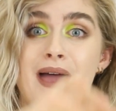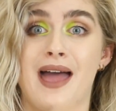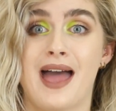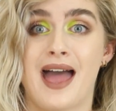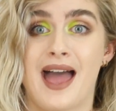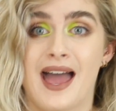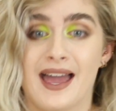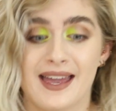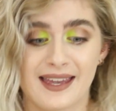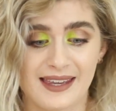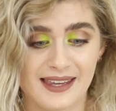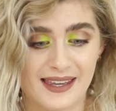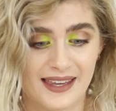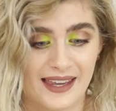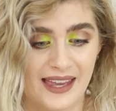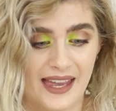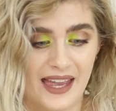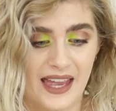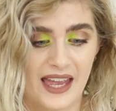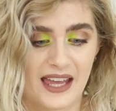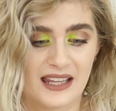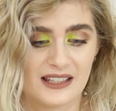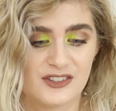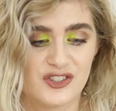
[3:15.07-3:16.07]
bag
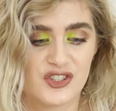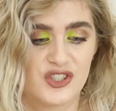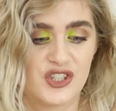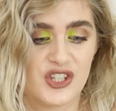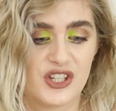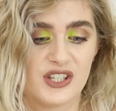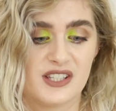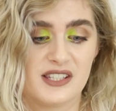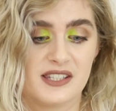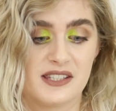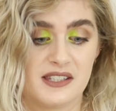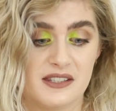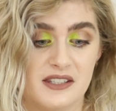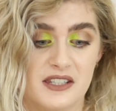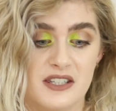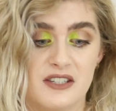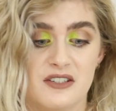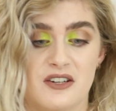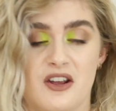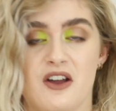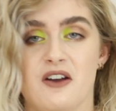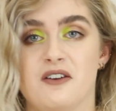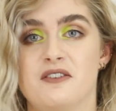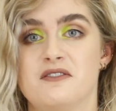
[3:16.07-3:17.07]
and just,
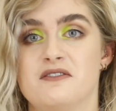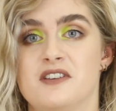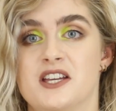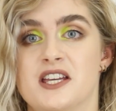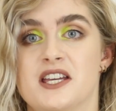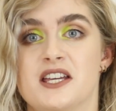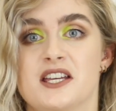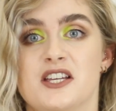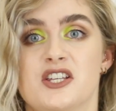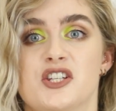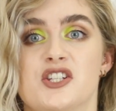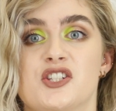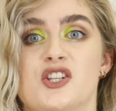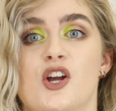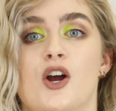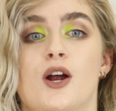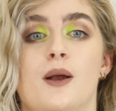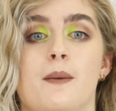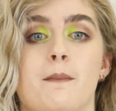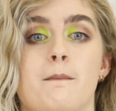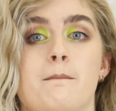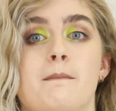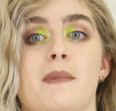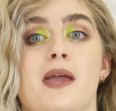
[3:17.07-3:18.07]
you know,
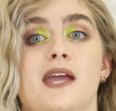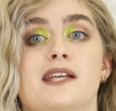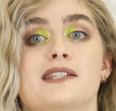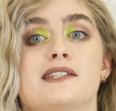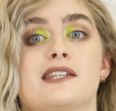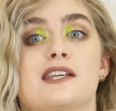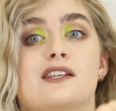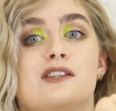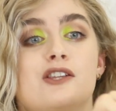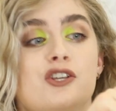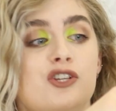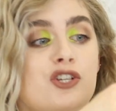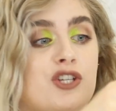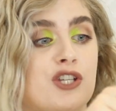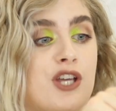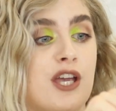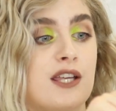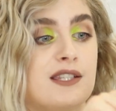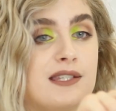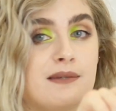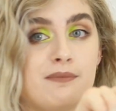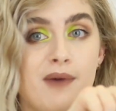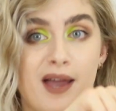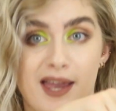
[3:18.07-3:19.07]
start mixing the
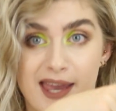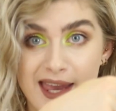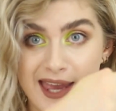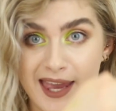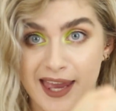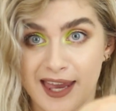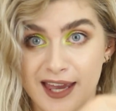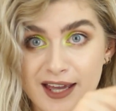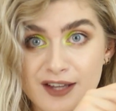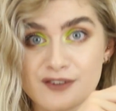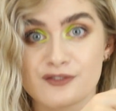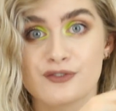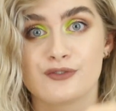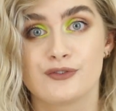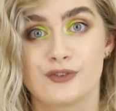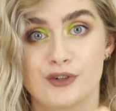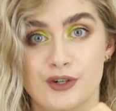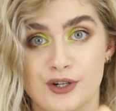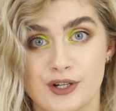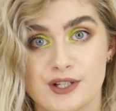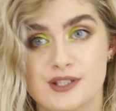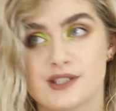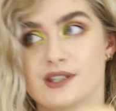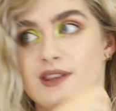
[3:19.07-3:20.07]
shades in my hand
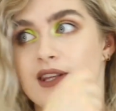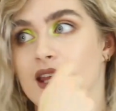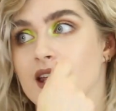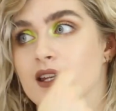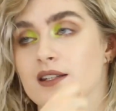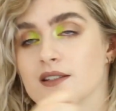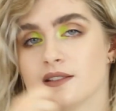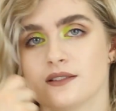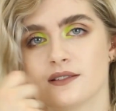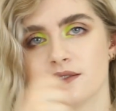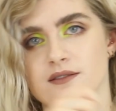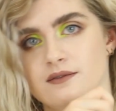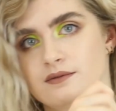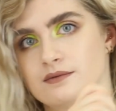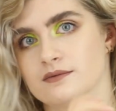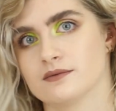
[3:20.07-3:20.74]
first and then...